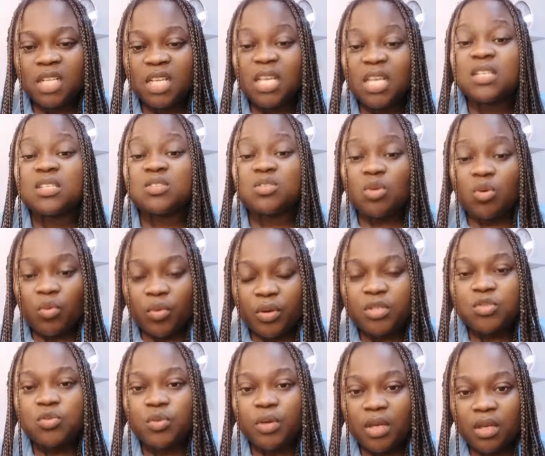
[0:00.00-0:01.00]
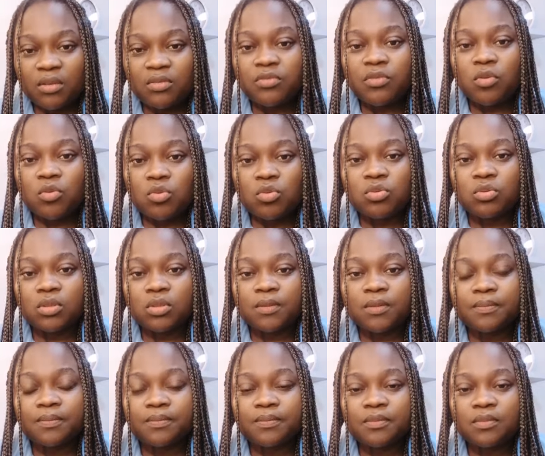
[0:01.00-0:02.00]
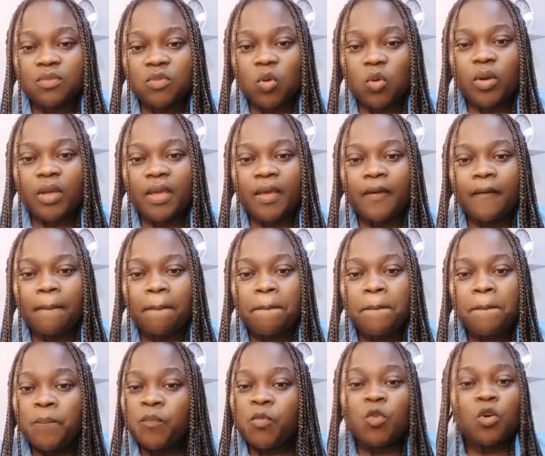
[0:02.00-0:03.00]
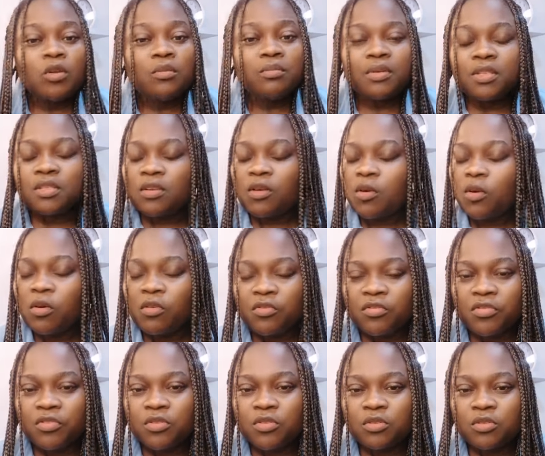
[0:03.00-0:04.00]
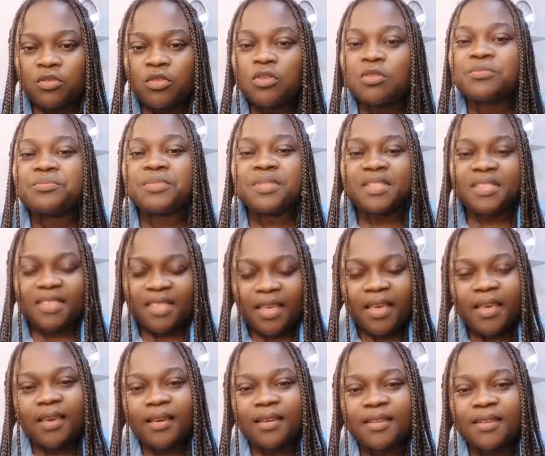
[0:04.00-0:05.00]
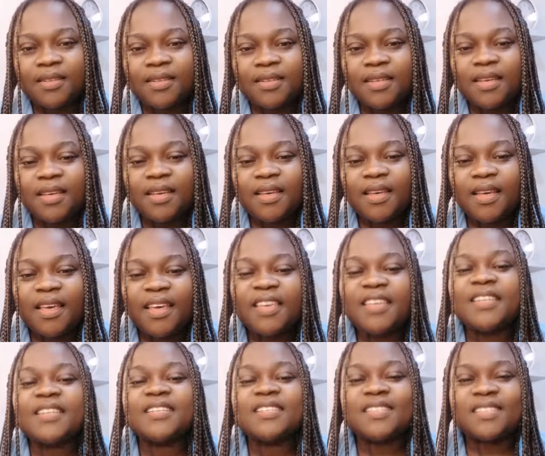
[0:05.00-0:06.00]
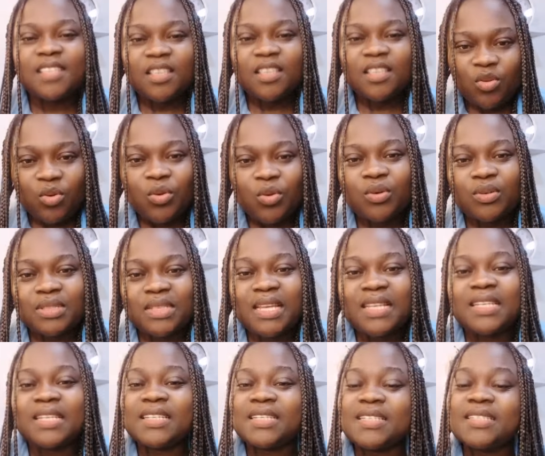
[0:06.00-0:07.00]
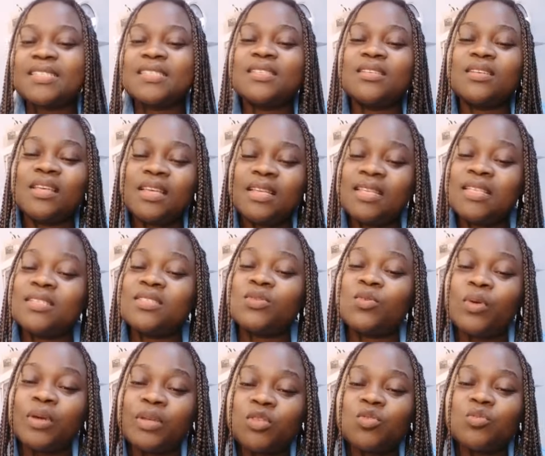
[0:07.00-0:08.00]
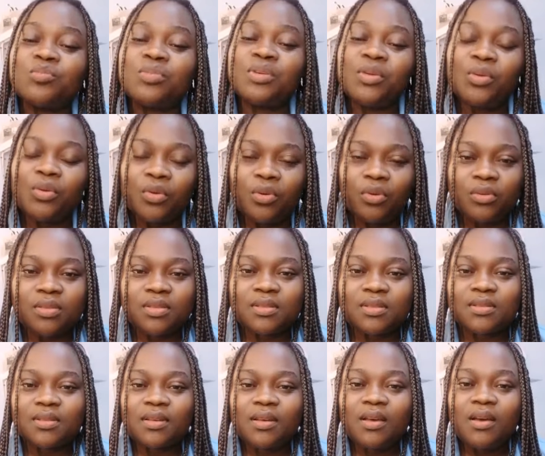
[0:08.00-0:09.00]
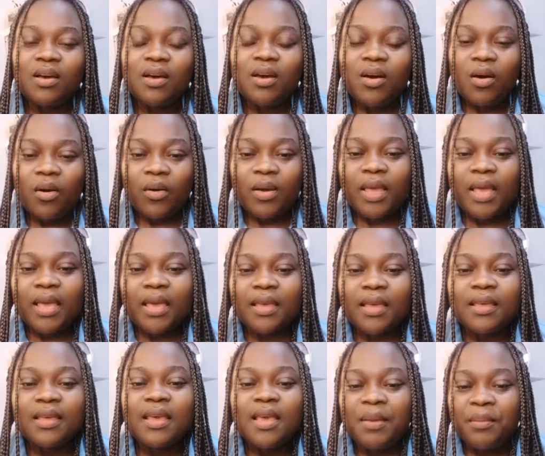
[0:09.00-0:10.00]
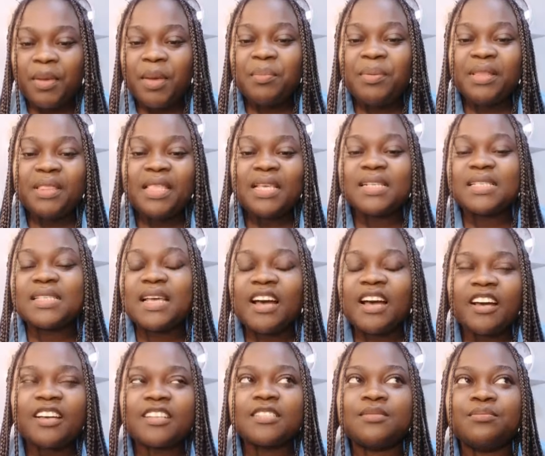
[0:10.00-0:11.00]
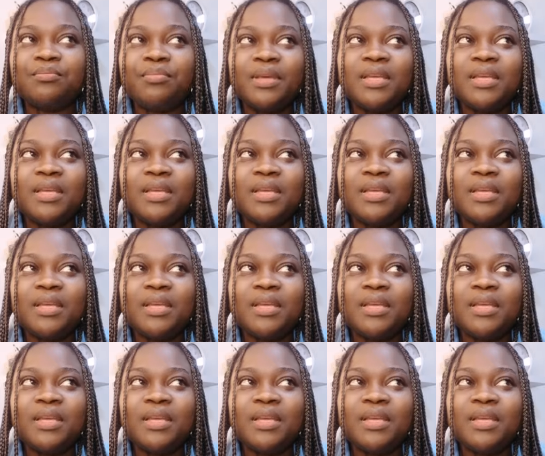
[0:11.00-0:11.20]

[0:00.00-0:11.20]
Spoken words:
It is not going to end for good. Okay, don't be confused, don't be scared. It is still yours and it is going to be yours. Okay, maybe things are